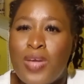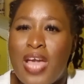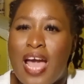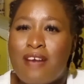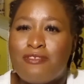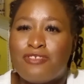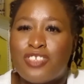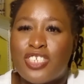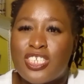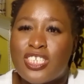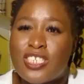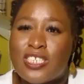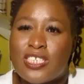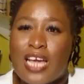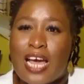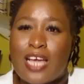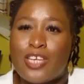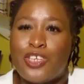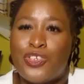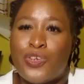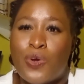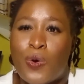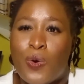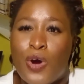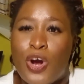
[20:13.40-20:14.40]
just
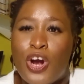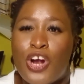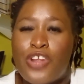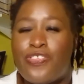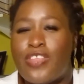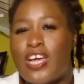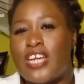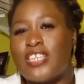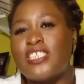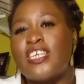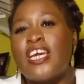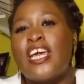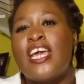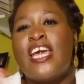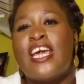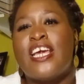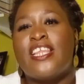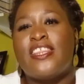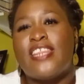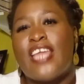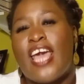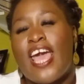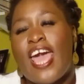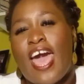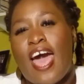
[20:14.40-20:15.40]
heard that
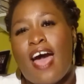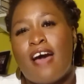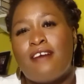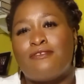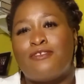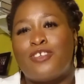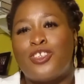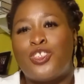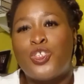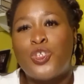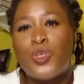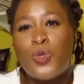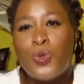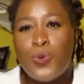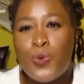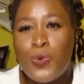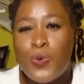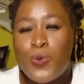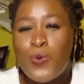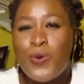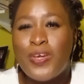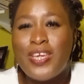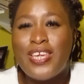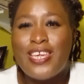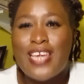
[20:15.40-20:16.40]
they have
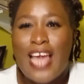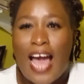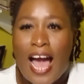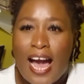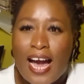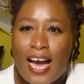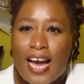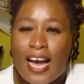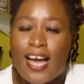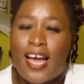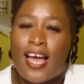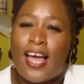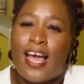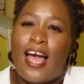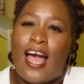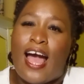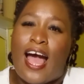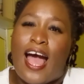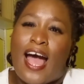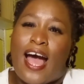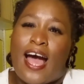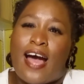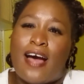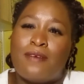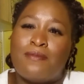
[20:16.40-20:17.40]
two young
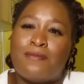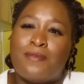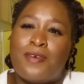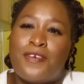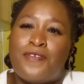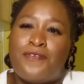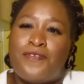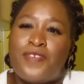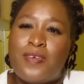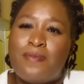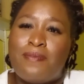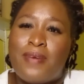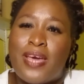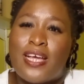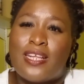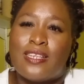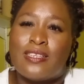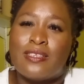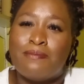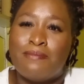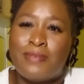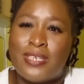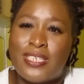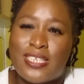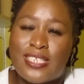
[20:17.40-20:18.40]

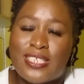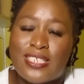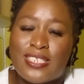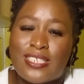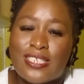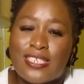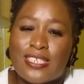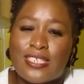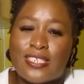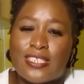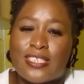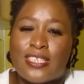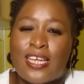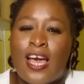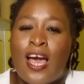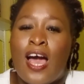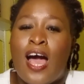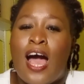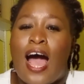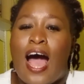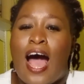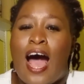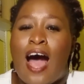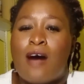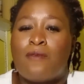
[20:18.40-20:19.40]
female ministers.
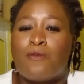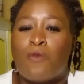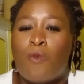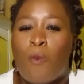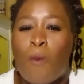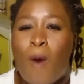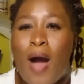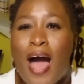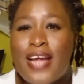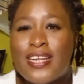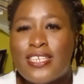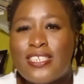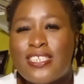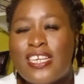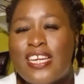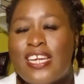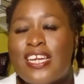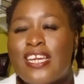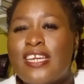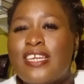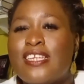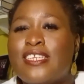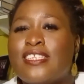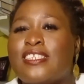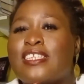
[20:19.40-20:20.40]
One
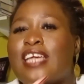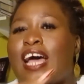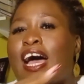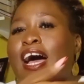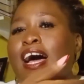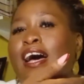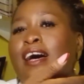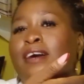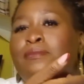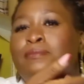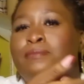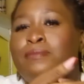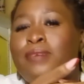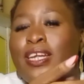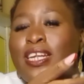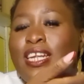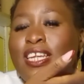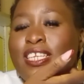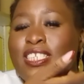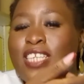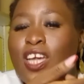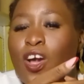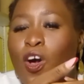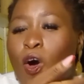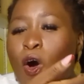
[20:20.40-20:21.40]
is
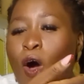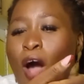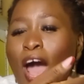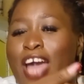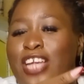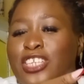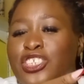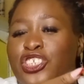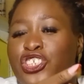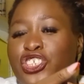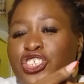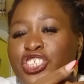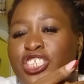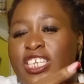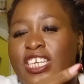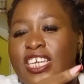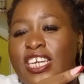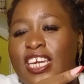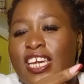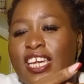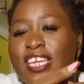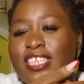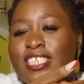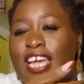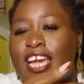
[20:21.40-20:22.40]
Lesego, and
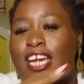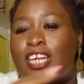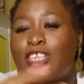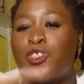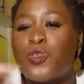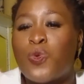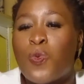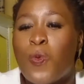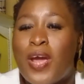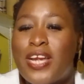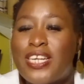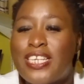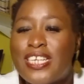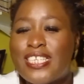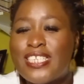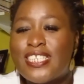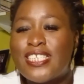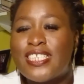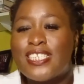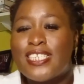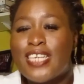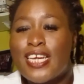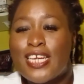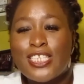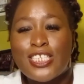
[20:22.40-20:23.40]
she is a
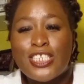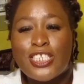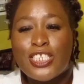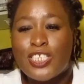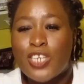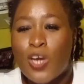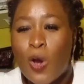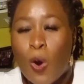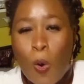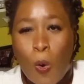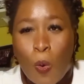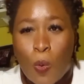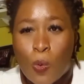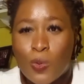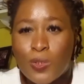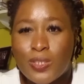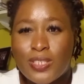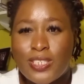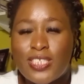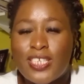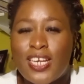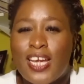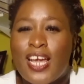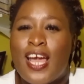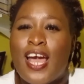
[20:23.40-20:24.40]

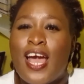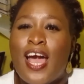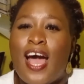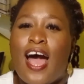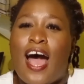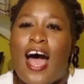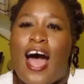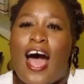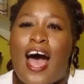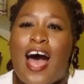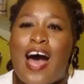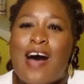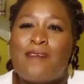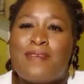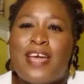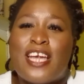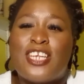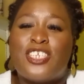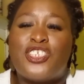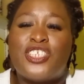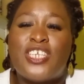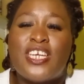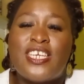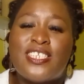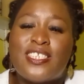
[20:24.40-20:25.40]
26-year-old,
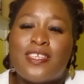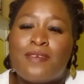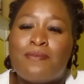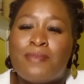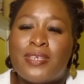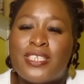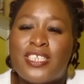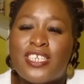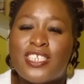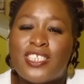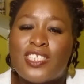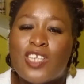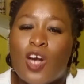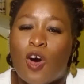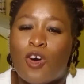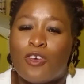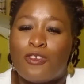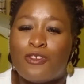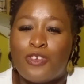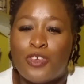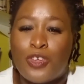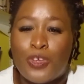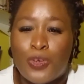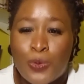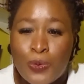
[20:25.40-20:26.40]
and she's the Minister
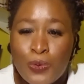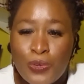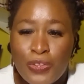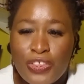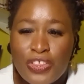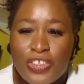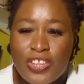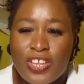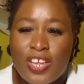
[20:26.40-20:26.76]
of Youth,